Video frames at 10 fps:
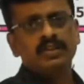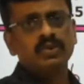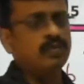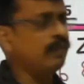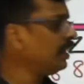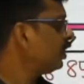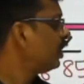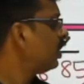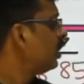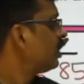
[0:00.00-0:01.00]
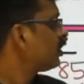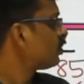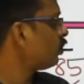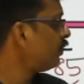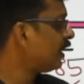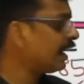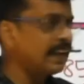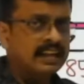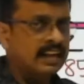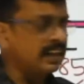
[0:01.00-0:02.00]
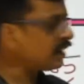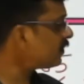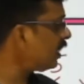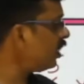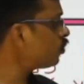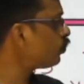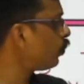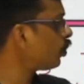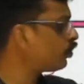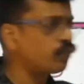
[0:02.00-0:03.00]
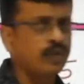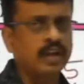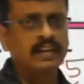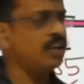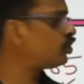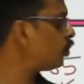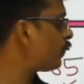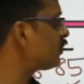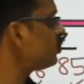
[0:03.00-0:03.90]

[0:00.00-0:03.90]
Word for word: solving. So we get that it has 3:4:5. The ratio of x